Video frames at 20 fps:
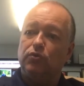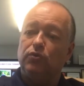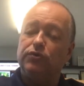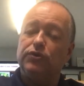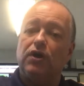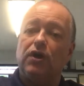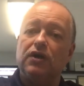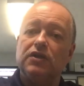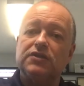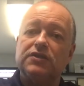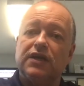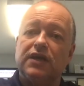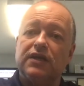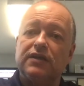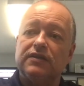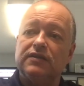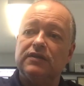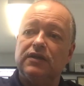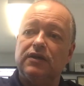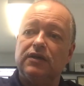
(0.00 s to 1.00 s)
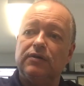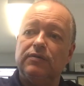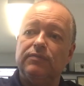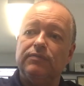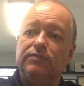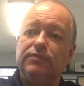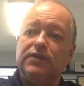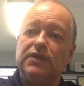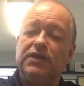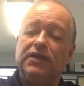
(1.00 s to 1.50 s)
dogs that
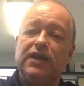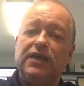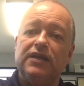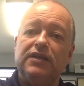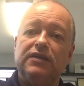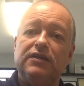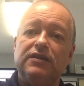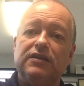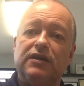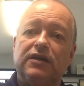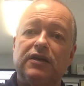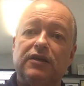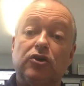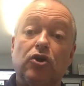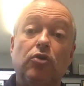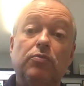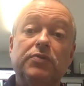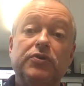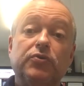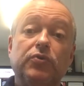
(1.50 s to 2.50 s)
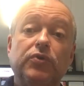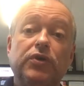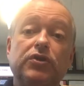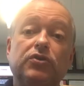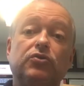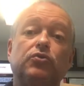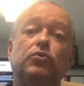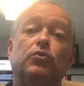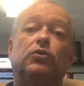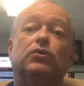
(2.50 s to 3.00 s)
need a go-between
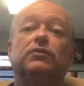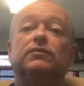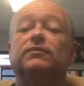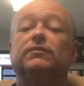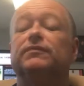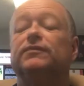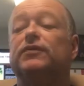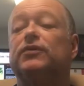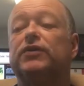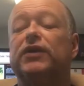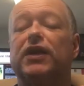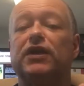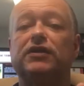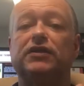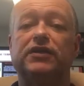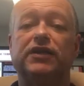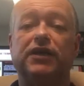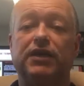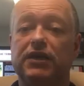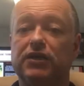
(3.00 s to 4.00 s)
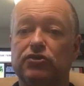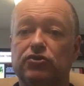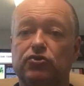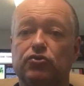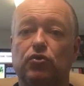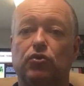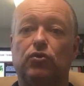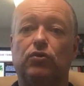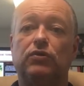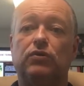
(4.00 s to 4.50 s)
tool, okay, to gain
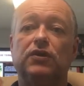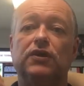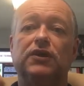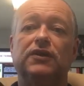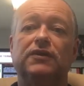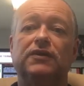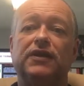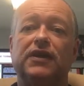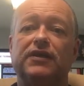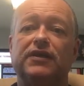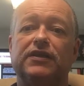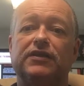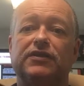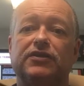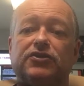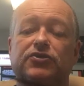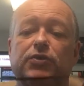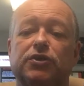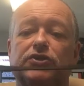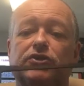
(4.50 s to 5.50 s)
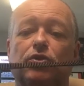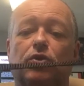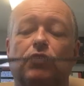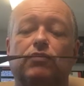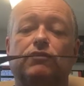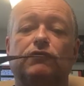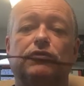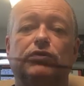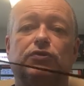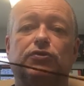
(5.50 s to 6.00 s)
control, and then to switch
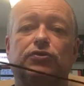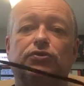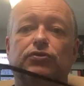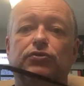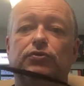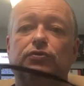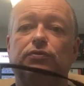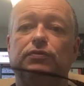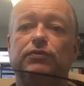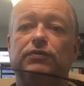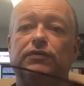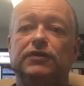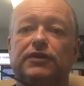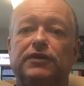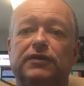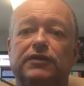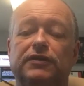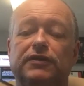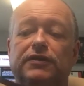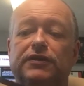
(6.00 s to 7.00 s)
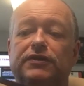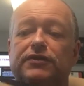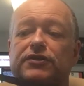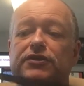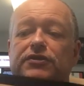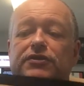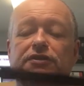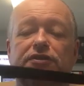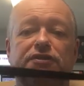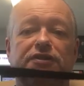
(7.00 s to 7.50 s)
over to
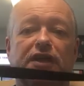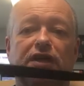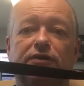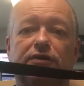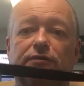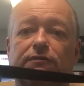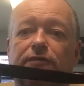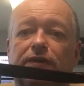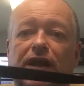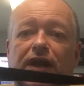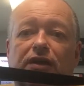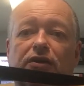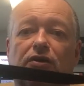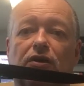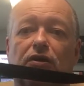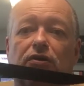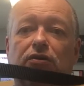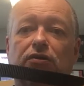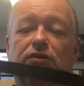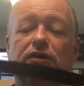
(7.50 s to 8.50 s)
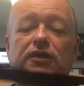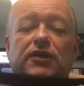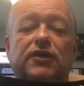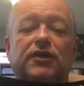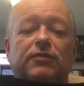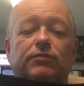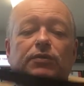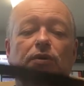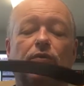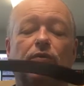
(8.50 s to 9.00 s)
just the standard flat collar.
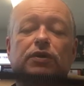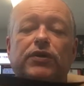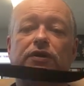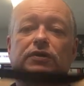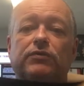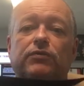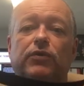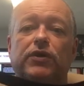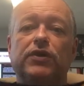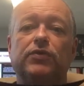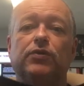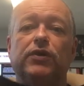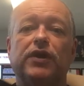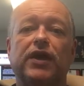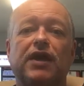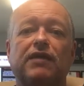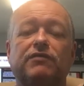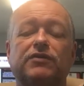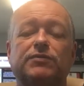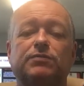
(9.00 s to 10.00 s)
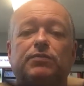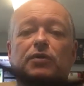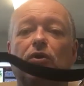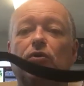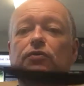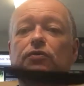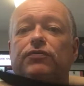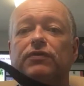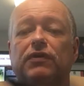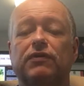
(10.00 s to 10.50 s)
But what you want to have is
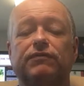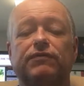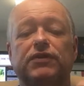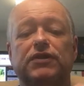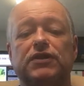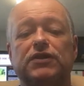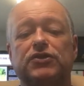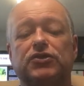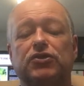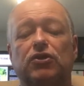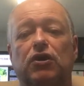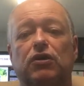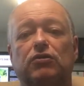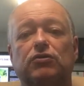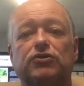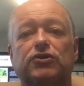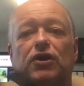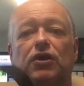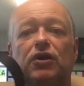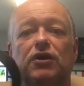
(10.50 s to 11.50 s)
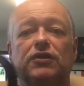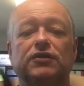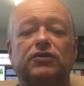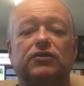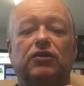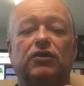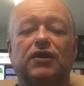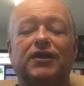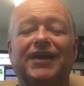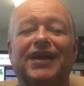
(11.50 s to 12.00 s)
both of these collars on the
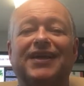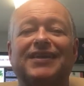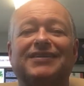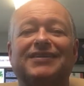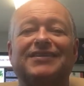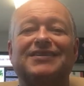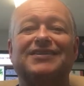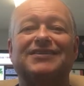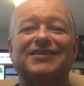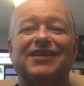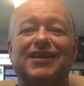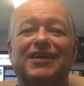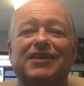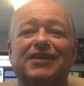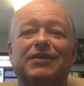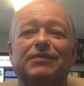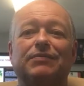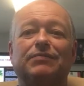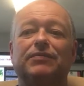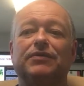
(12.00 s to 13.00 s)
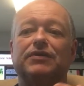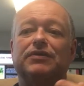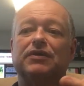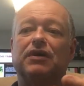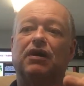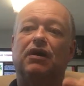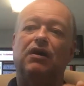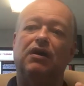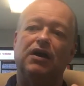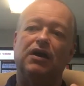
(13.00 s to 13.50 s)
dog at the same
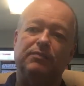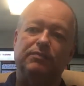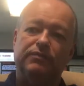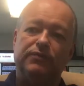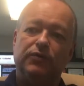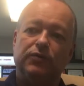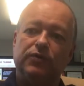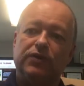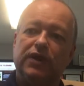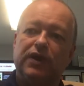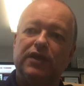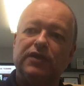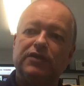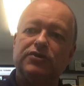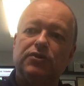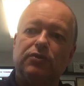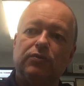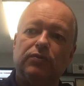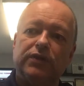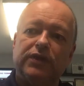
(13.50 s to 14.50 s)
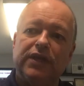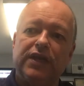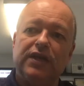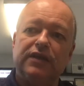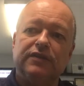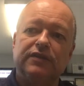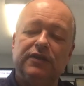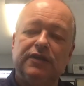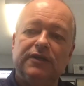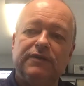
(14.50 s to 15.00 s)
time, okay? So
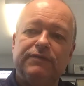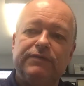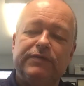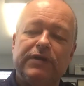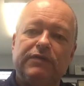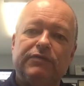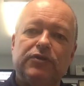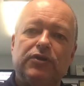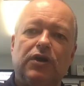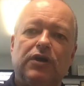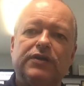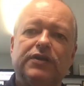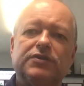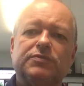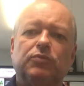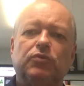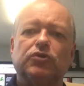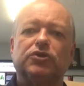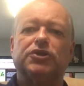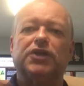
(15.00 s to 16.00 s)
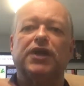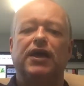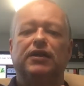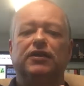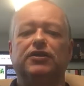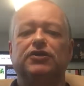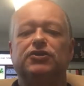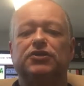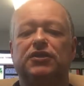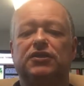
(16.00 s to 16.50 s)
again, if you have a dog that's more
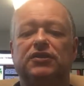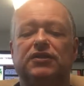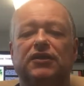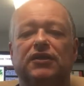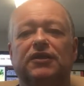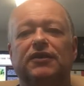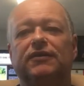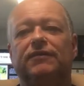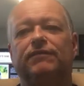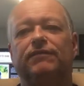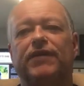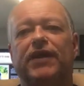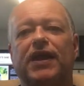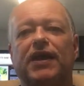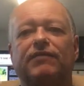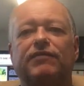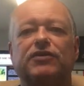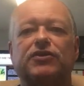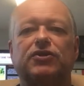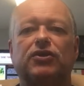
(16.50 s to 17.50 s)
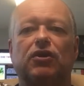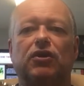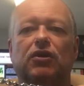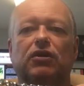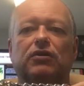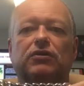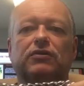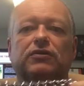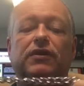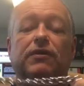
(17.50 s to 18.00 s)
challenging, have this
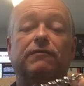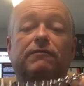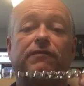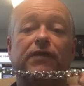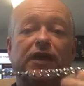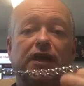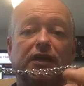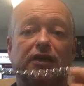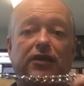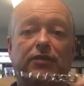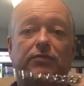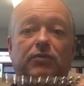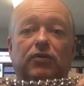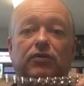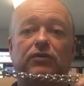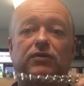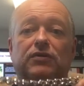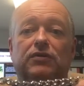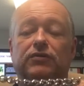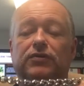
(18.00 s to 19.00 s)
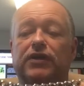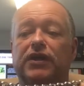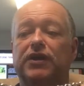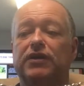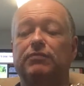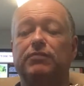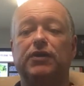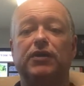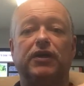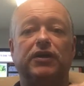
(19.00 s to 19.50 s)
collar available, okay?
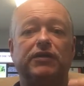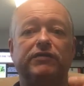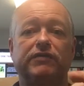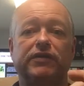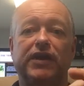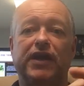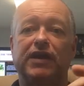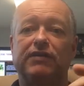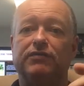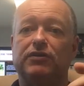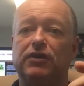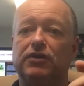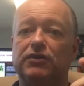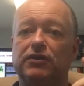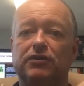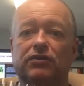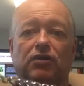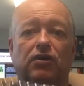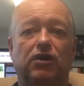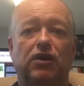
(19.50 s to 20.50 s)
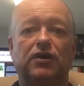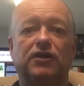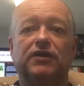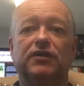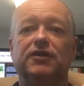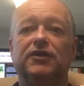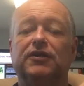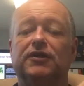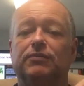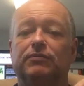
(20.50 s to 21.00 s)
You may not even have it on the dog,
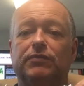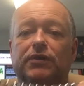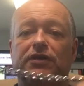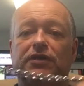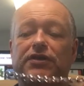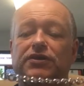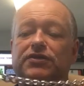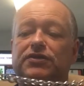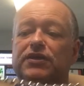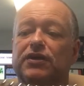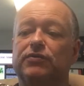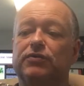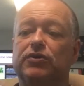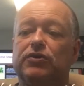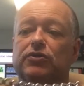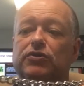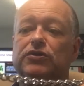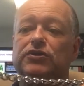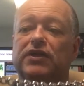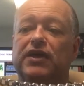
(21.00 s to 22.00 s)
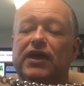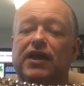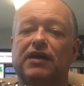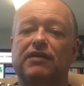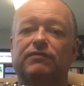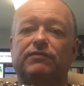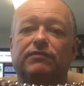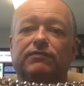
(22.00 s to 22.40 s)
but at least I would encourage you to have